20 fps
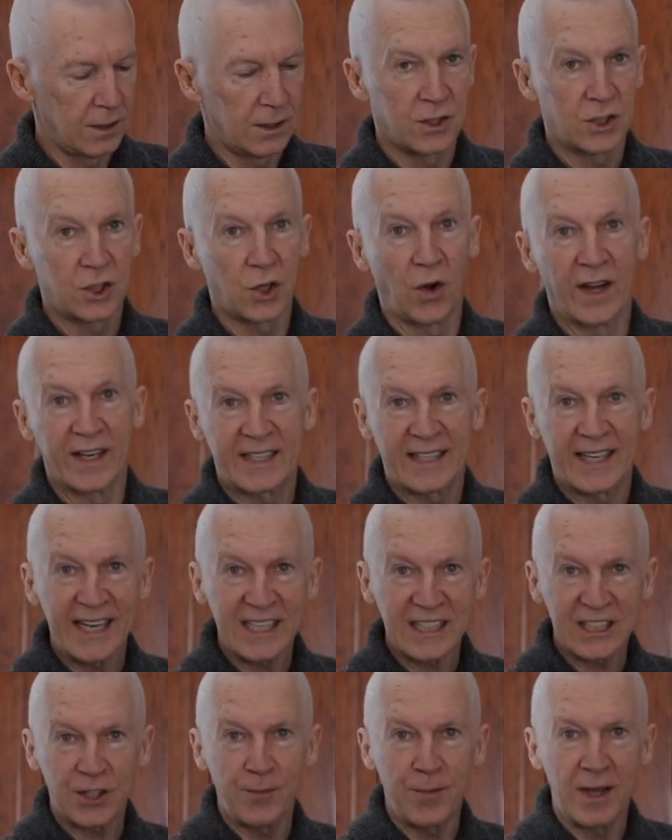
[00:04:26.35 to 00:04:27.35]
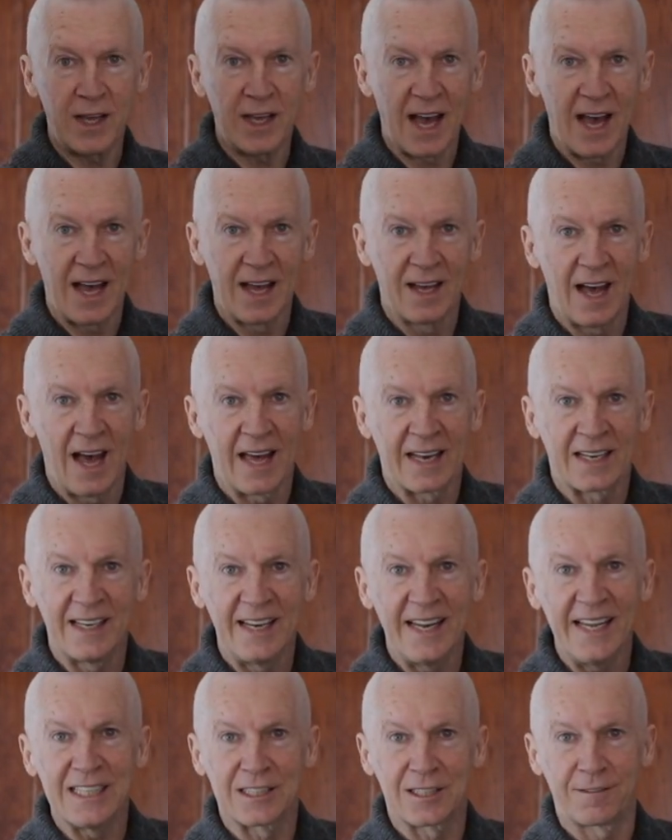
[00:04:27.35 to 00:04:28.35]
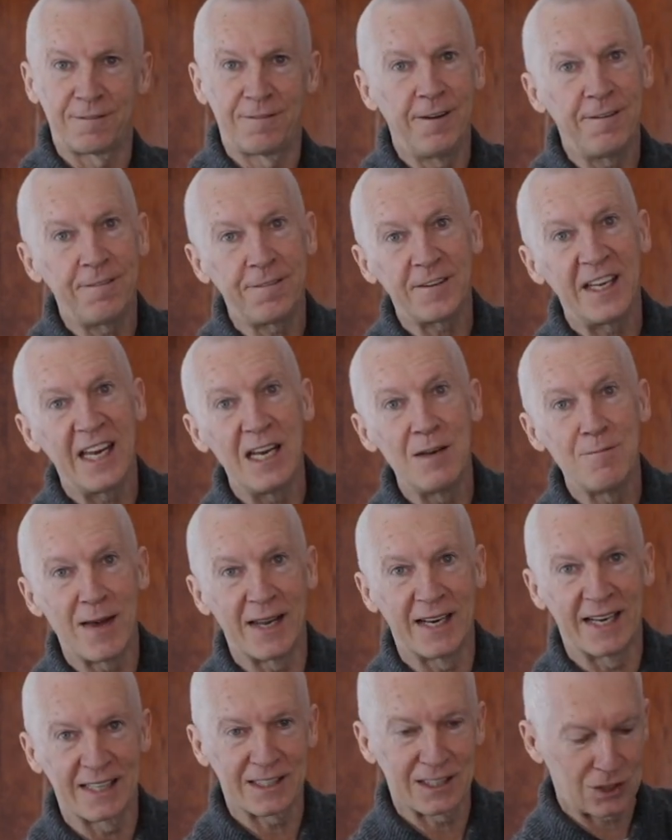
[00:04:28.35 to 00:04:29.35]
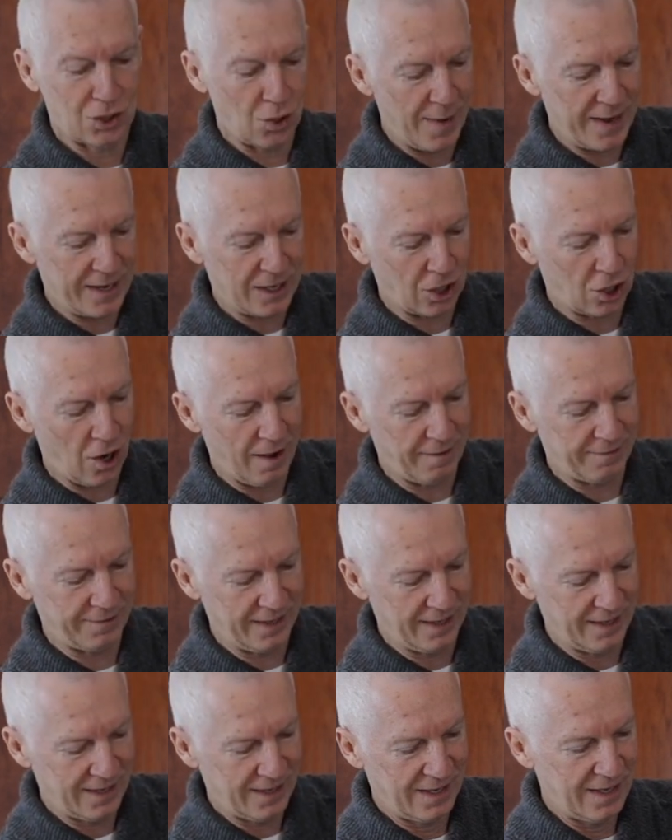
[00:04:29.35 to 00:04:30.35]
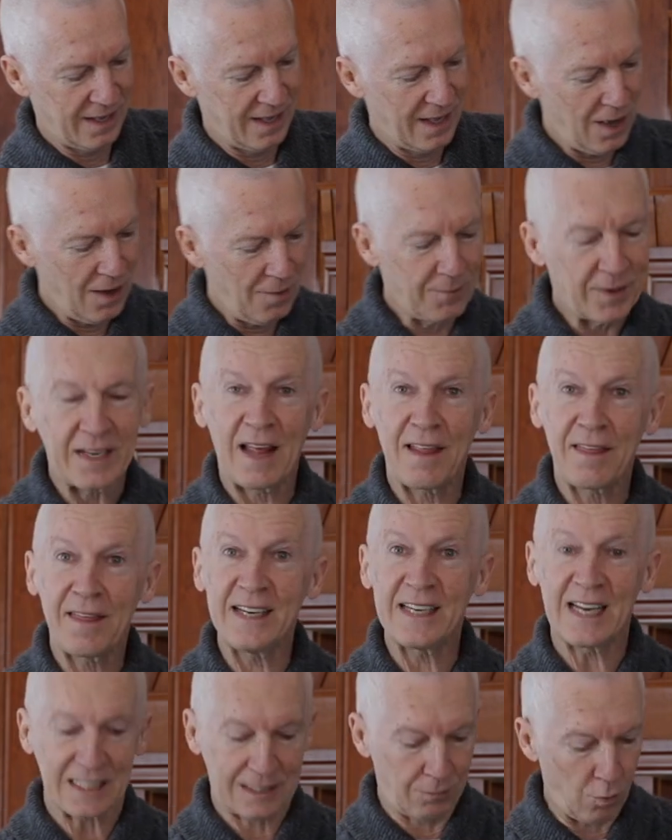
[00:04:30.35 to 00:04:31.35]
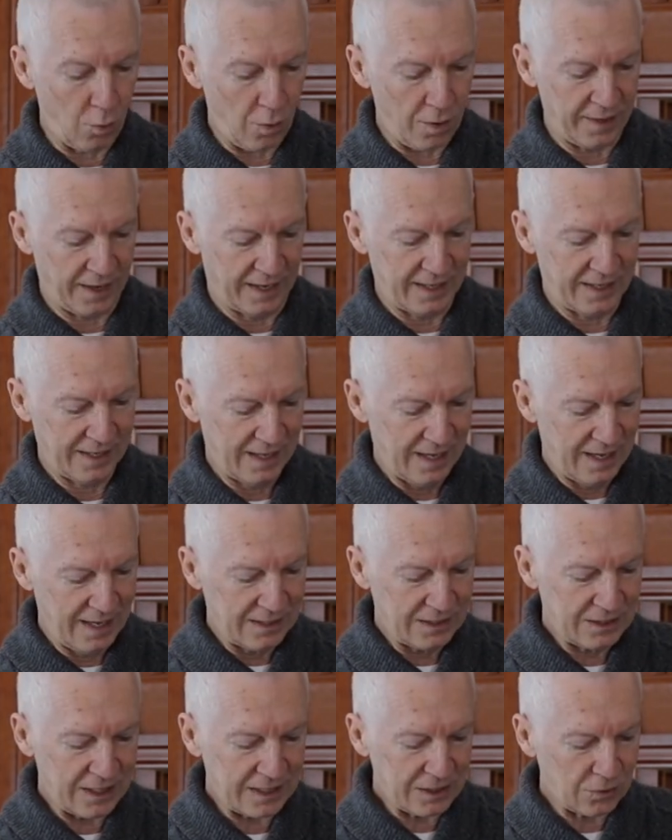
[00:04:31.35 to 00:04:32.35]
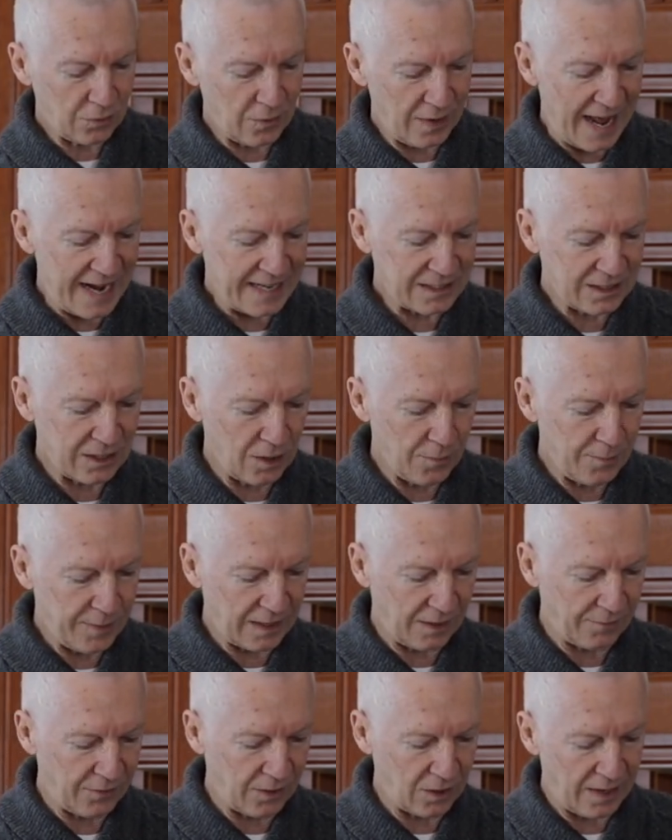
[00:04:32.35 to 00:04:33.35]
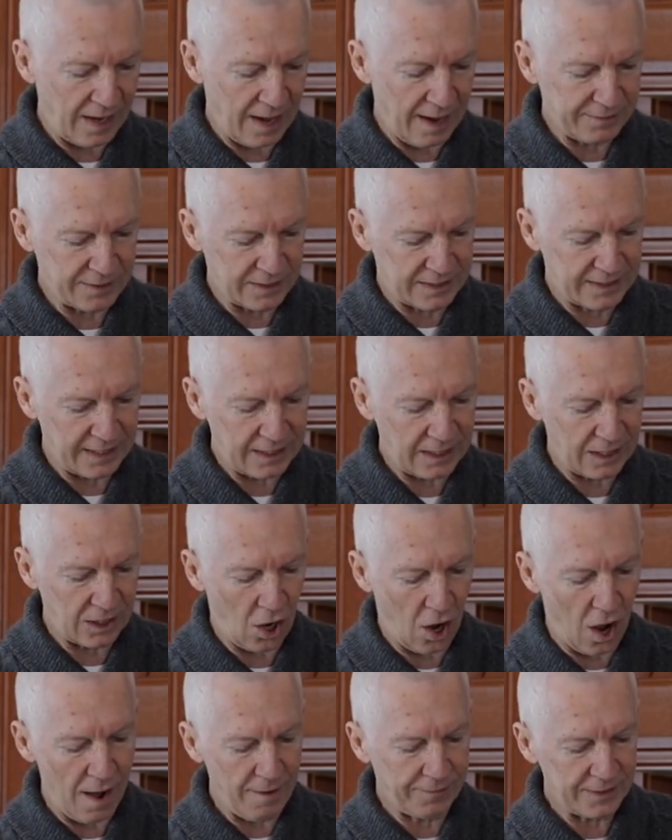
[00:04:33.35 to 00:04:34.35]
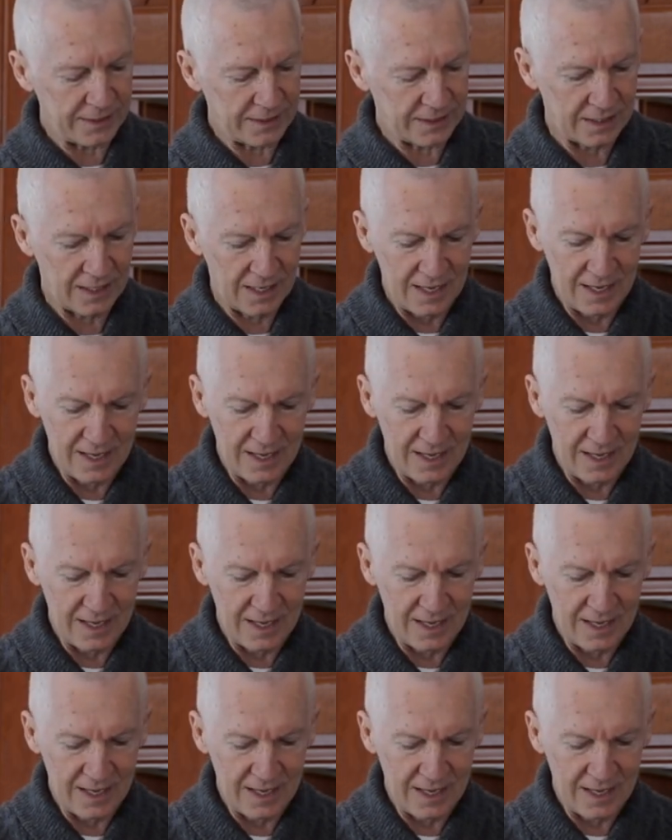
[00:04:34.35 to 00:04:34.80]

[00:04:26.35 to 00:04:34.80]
So it takes me at least 15 minutes to make a coffee, but I think that's worth it. Just relax a little bit, and you don't have to sit in the office,